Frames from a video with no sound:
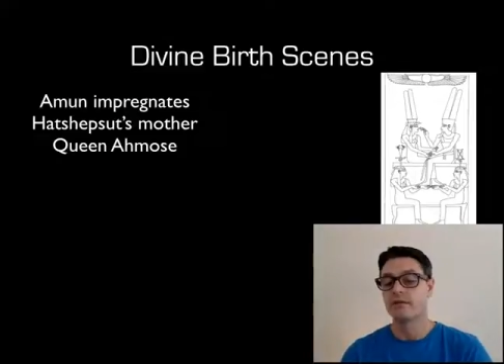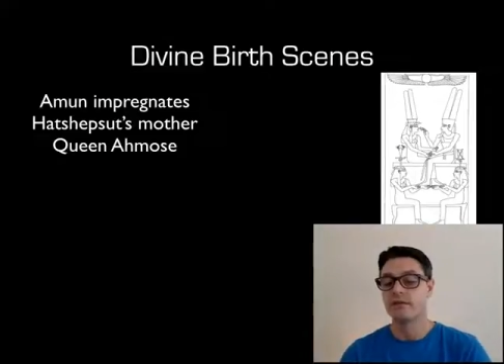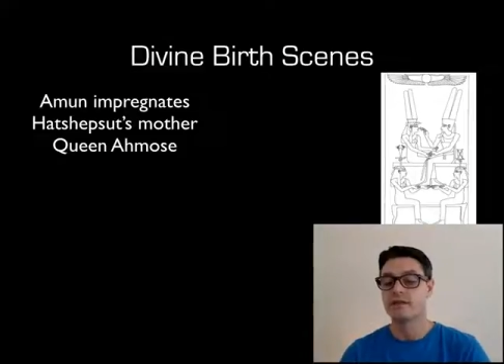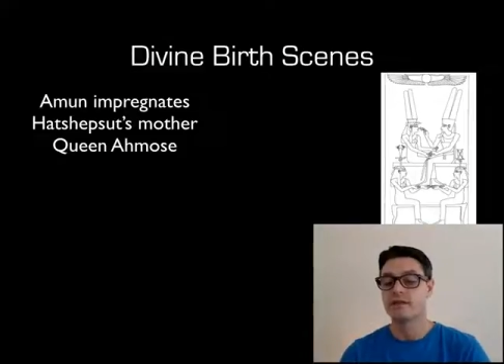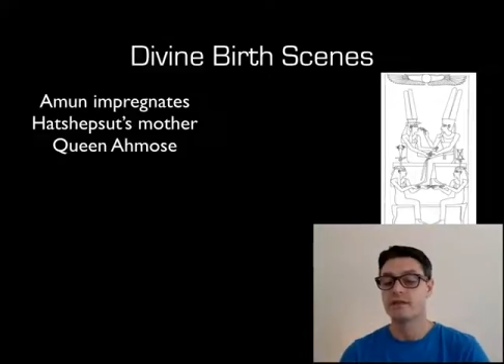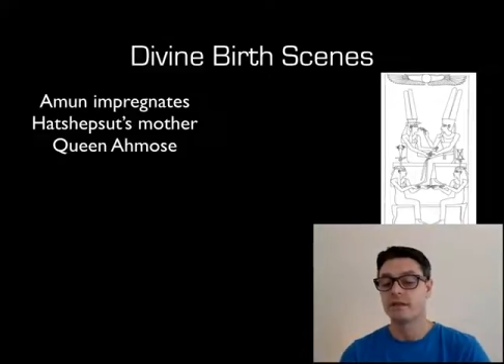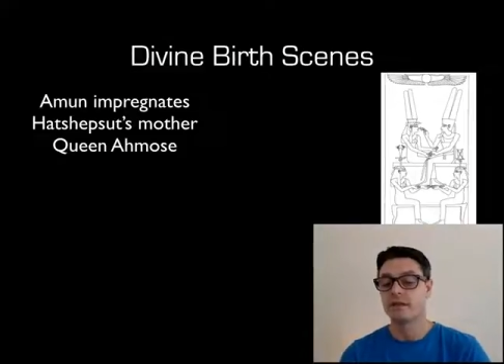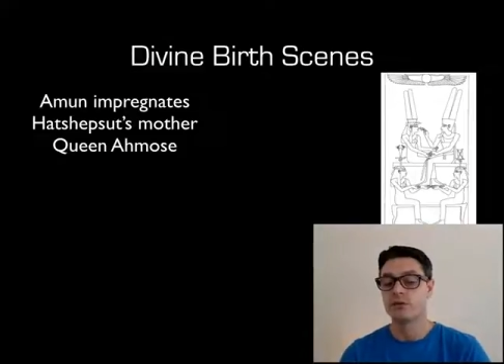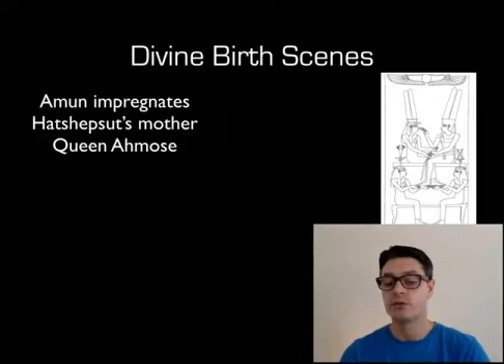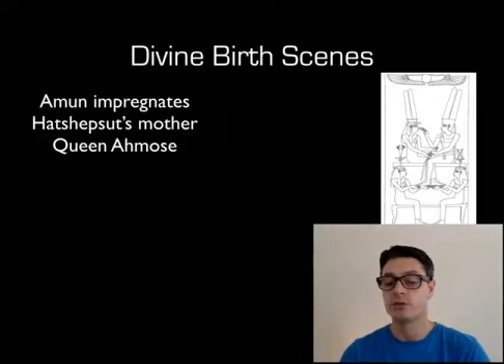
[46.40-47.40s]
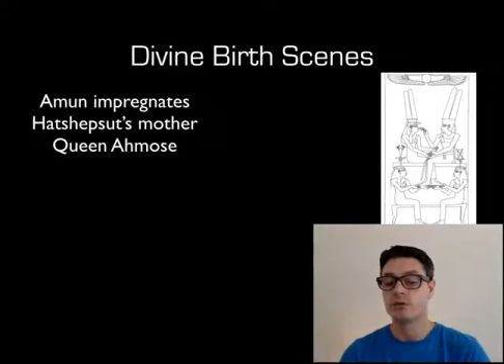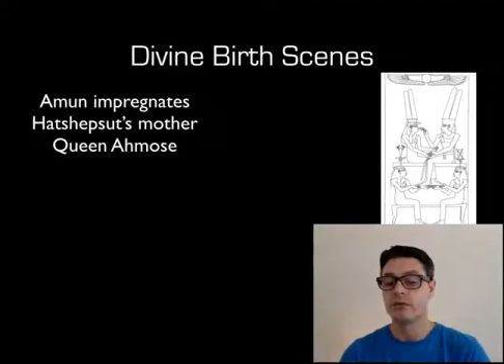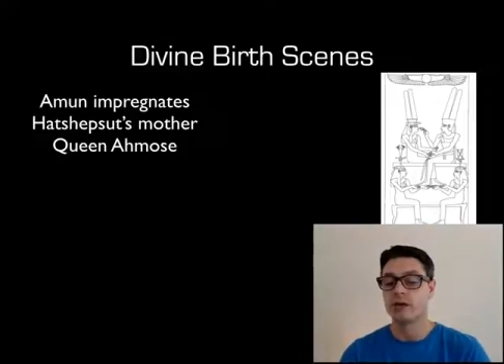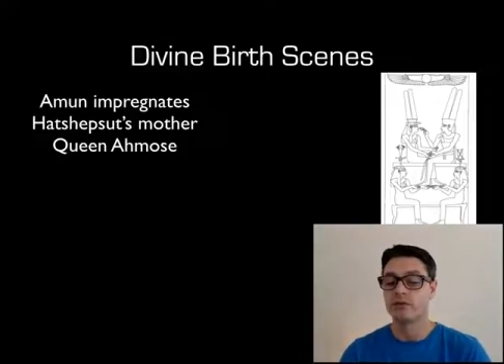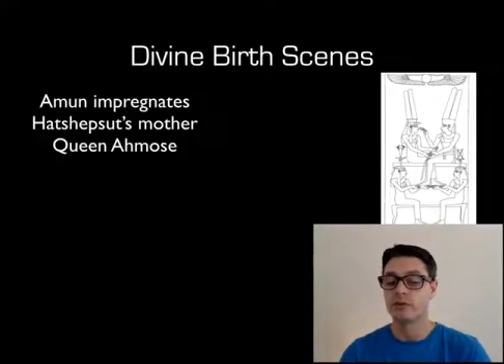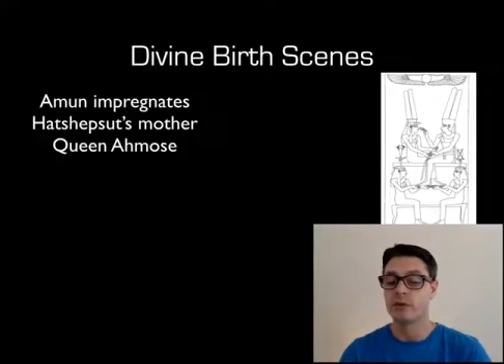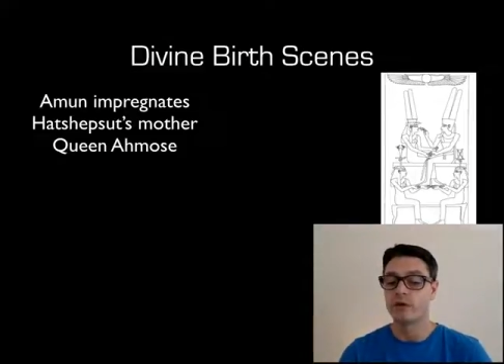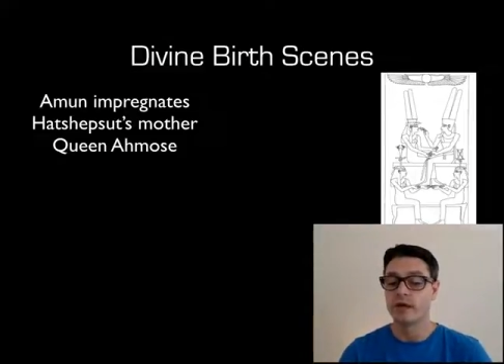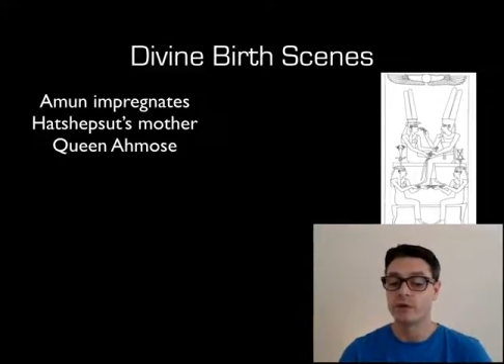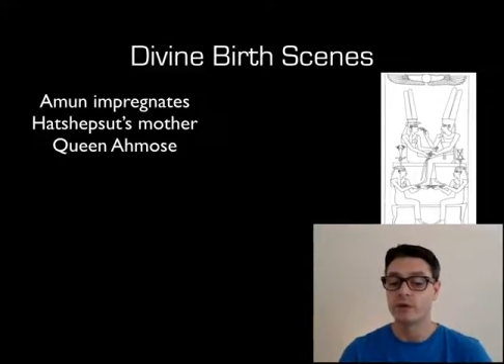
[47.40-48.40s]
physically the daughter of
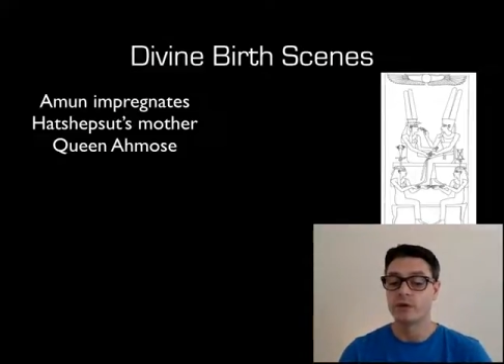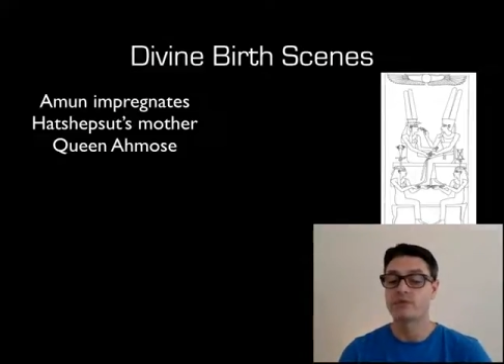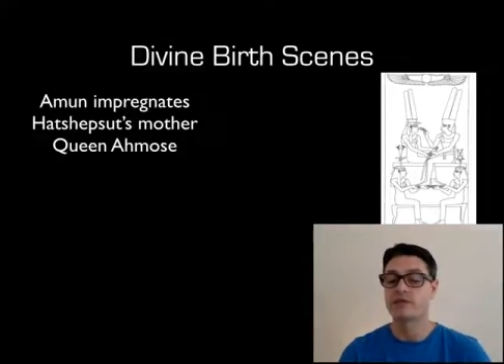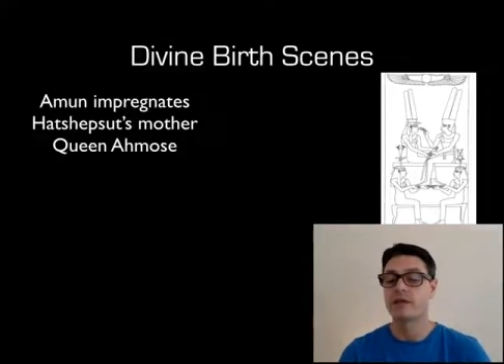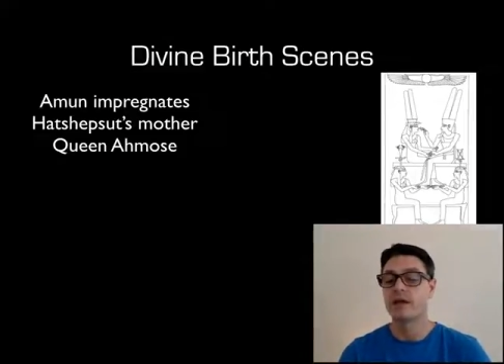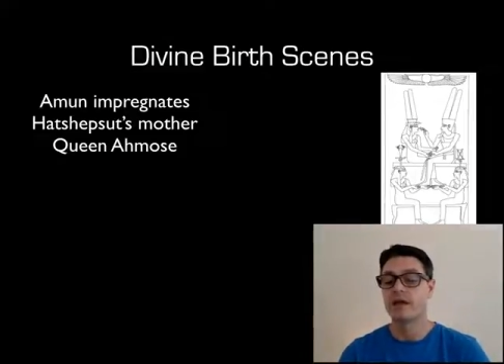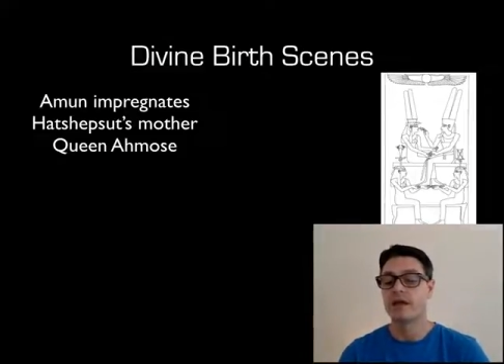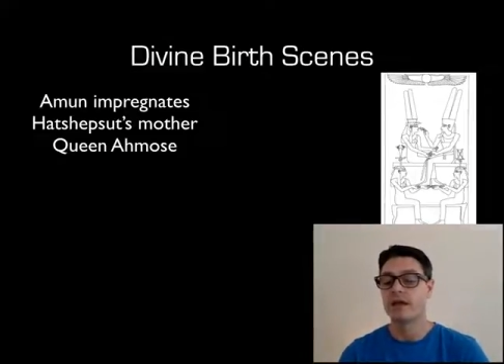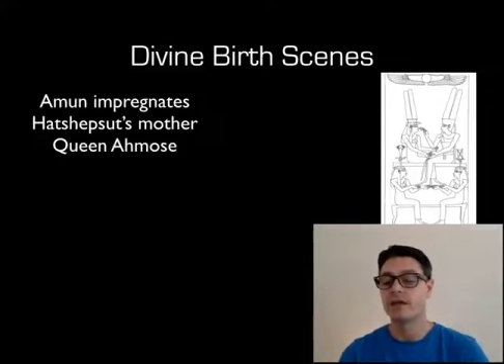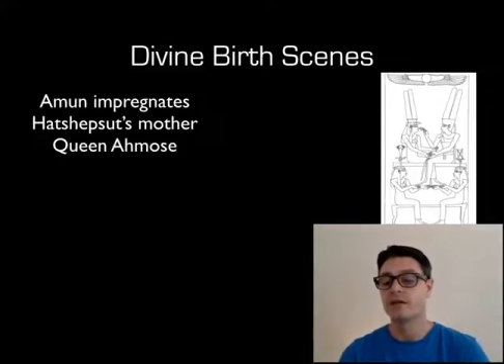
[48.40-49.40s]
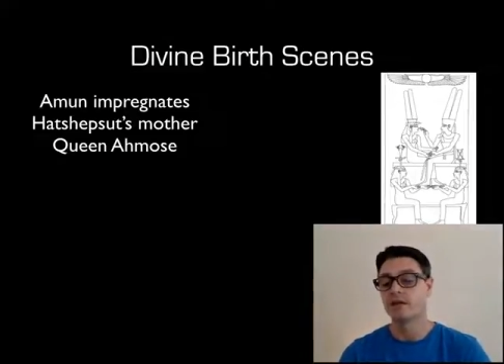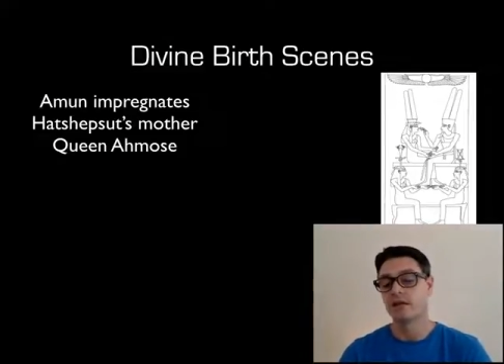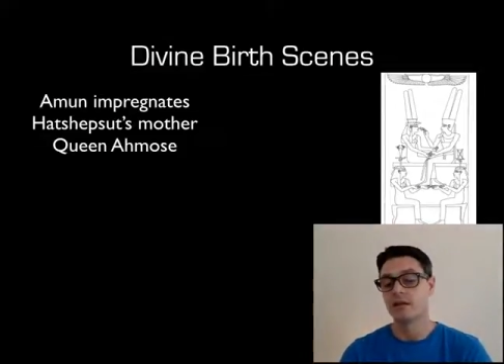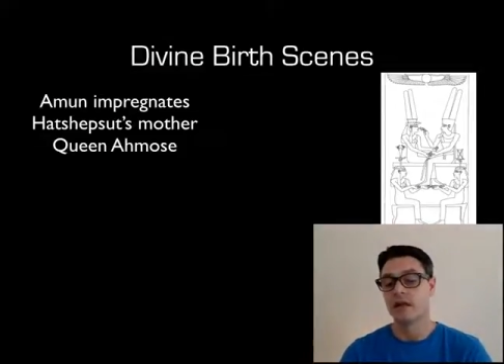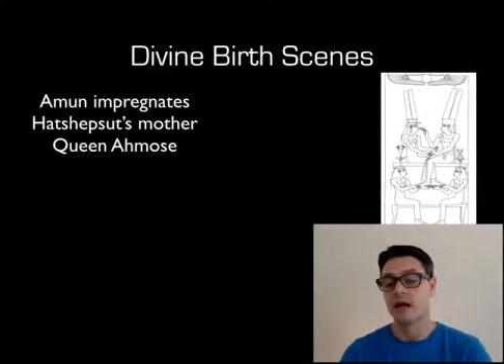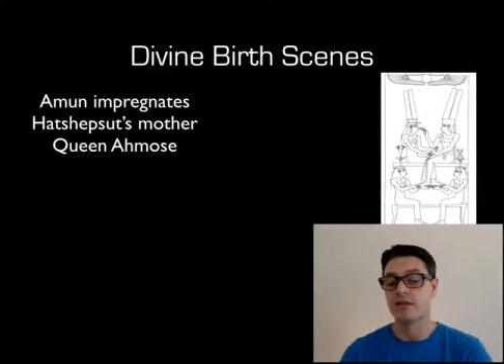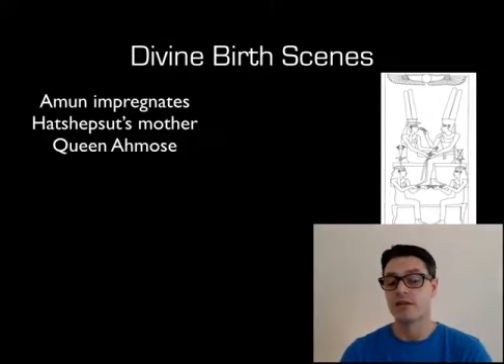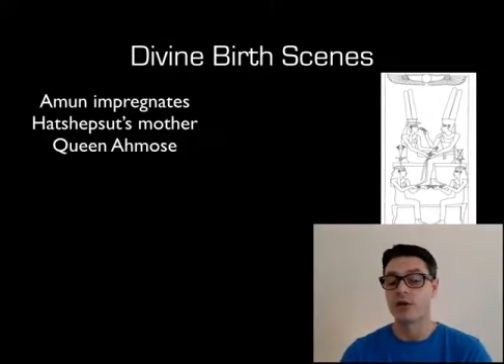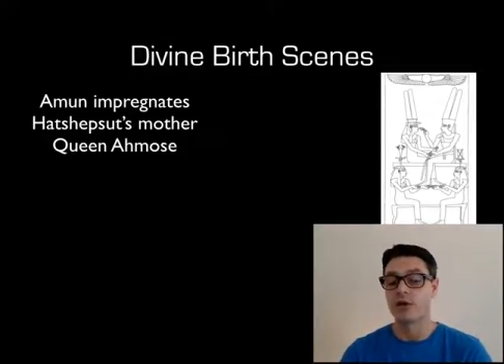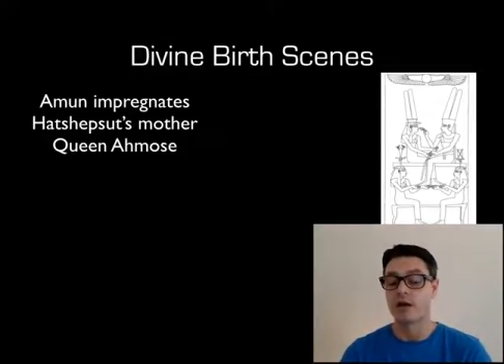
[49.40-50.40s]
Queen Ahmose and
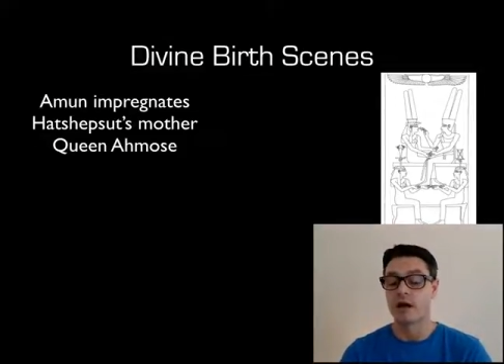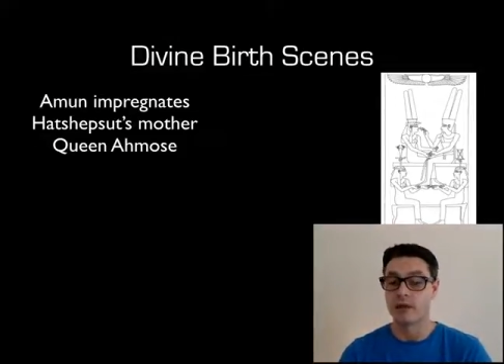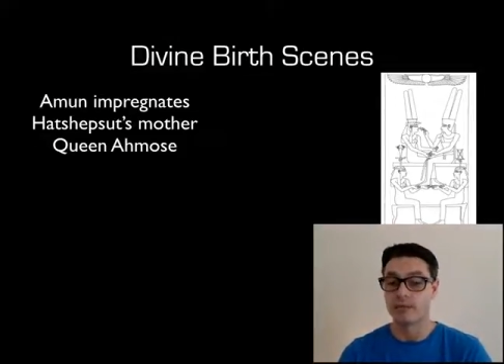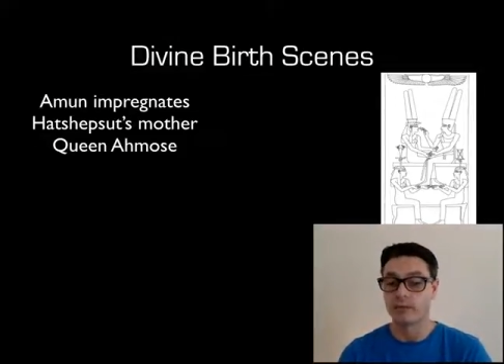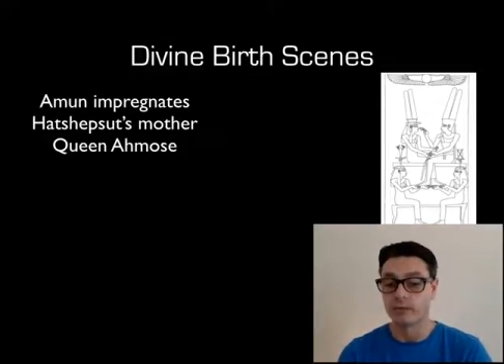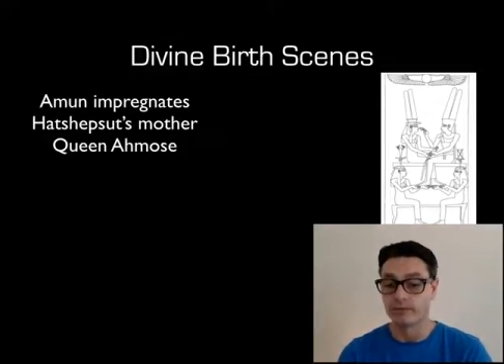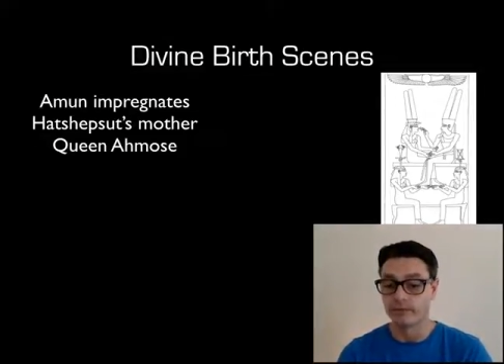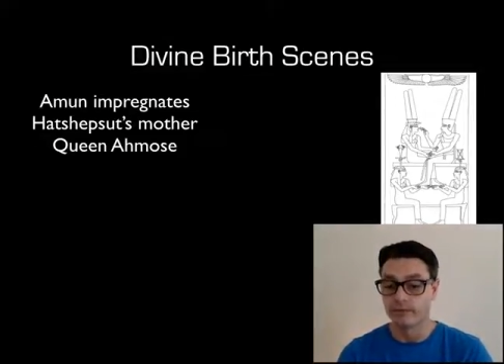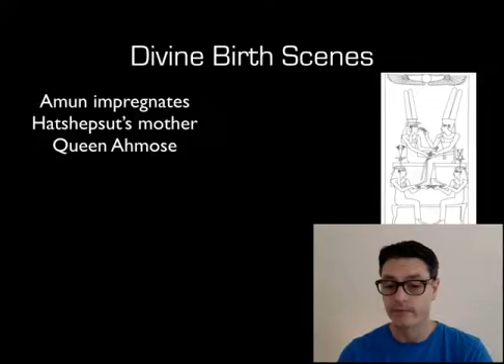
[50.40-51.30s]
the god Amun.